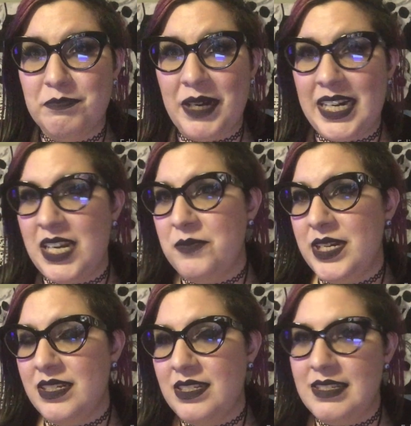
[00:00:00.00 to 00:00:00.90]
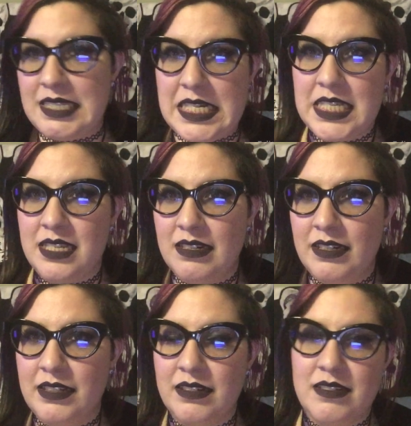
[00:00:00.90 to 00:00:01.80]
my name is
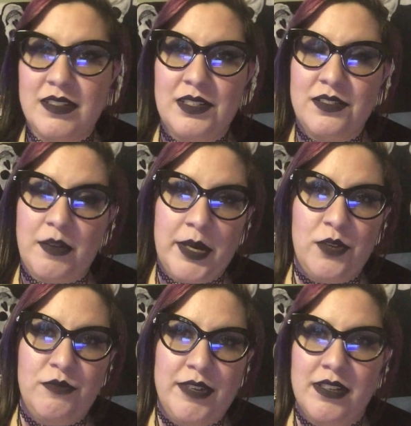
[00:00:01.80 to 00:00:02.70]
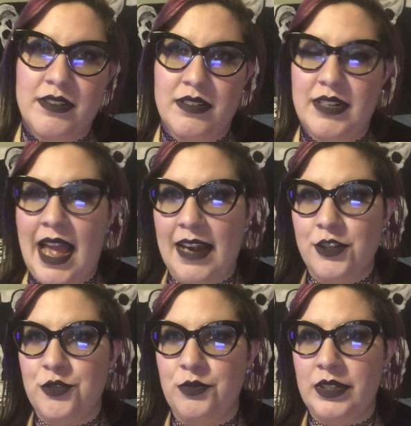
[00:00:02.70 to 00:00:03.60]
Lisa, unless you're somebody who doesn't
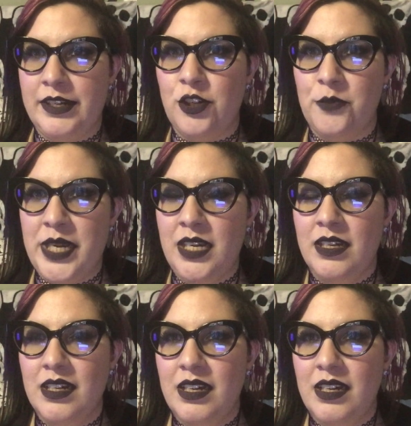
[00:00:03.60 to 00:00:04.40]
actually know me,